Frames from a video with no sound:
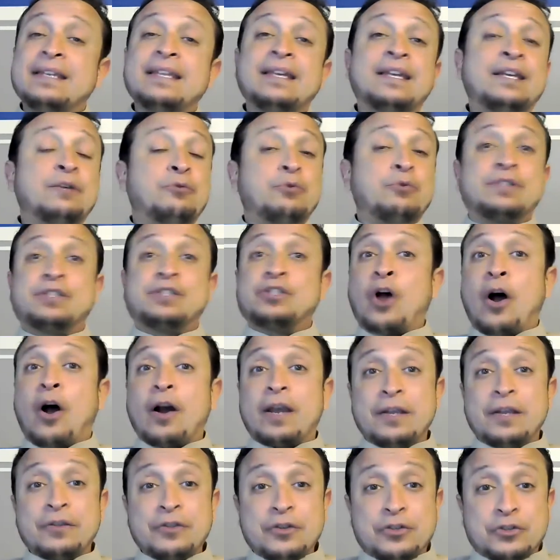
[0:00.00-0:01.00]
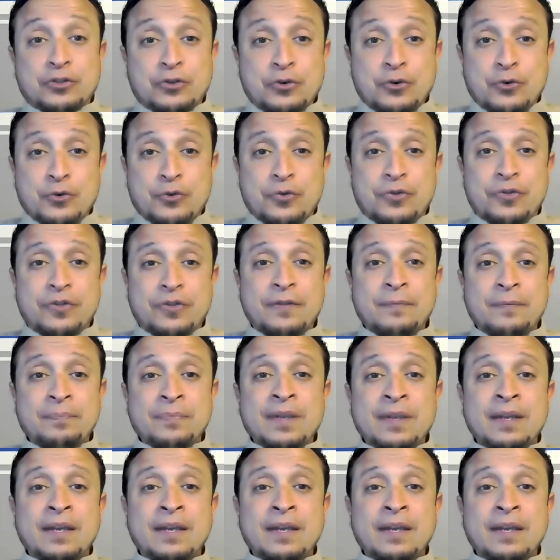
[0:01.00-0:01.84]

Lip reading: he was talking the truth.